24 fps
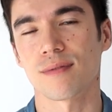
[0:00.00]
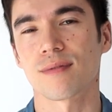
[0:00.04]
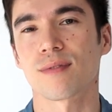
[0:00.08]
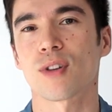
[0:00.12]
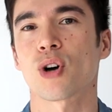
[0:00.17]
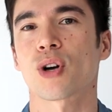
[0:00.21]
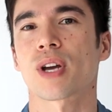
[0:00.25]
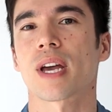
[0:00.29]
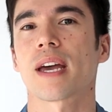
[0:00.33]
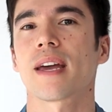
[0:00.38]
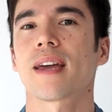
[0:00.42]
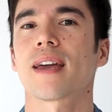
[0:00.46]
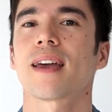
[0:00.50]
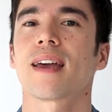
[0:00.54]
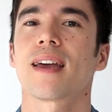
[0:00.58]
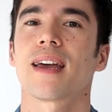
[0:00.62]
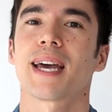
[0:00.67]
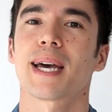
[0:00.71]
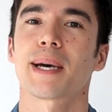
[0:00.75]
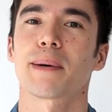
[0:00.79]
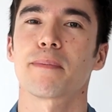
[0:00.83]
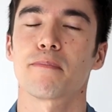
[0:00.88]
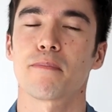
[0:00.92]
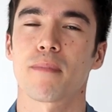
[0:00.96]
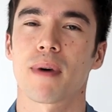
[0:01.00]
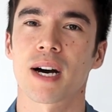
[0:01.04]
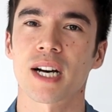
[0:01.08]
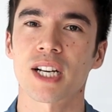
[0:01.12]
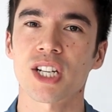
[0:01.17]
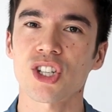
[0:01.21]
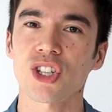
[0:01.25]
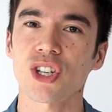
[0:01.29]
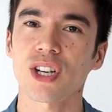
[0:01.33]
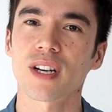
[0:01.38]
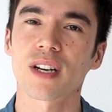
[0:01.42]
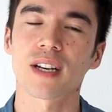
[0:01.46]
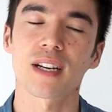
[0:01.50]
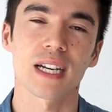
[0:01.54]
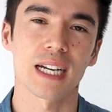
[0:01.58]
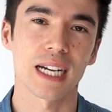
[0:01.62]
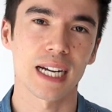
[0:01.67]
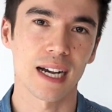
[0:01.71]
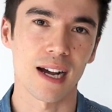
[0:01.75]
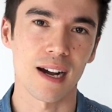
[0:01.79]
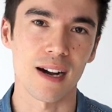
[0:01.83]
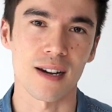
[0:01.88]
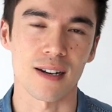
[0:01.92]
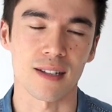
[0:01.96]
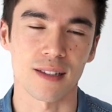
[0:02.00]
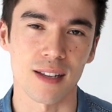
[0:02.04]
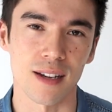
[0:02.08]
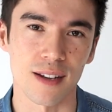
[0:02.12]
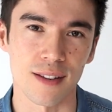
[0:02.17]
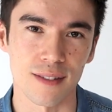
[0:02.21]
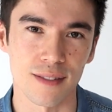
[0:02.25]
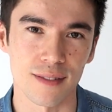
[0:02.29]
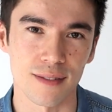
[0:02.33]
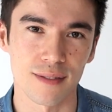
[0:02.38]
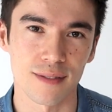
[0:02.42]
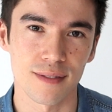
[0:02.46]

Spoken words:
Okay, mashq kardan.